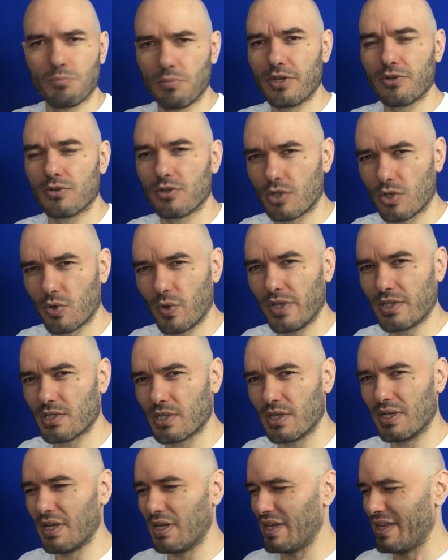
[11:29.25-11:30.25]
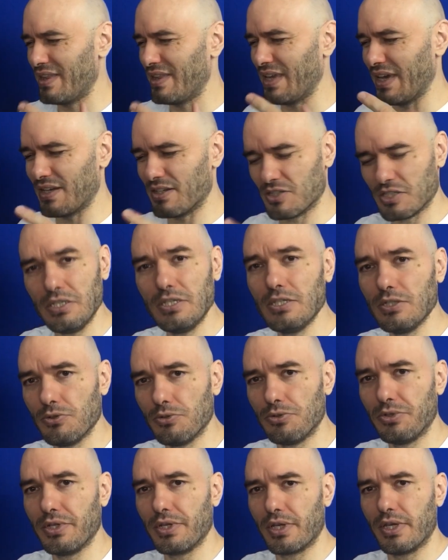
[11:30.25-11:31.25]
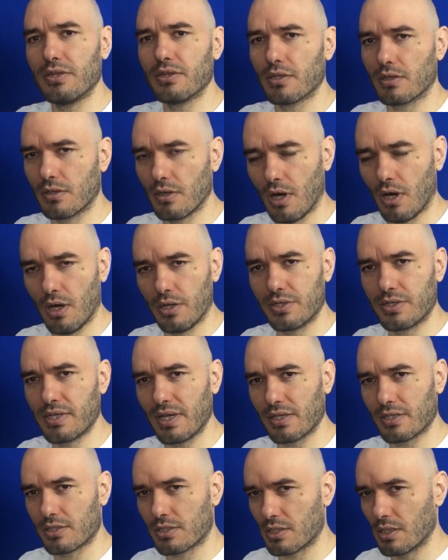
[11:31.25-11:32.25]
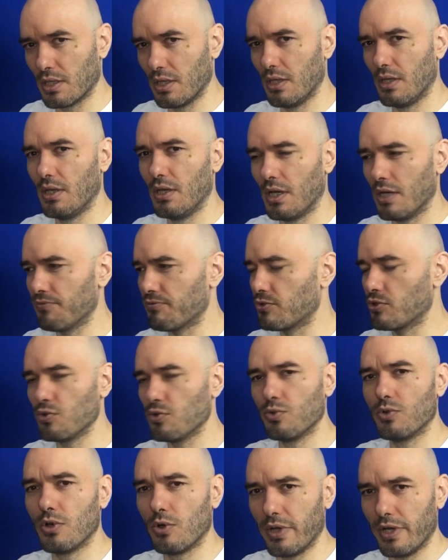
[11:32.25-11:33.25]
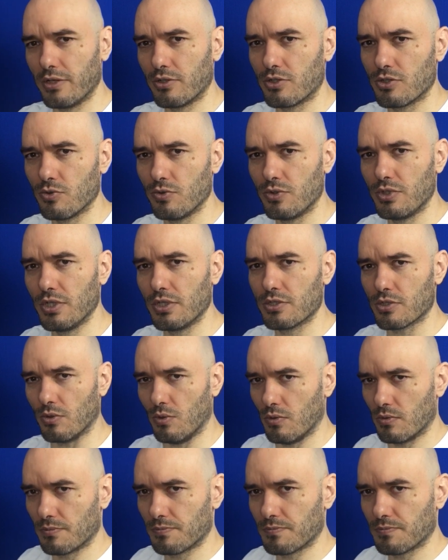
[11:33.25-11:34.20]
better to translate it that as yielding in the context of judo and jiu-jitsu.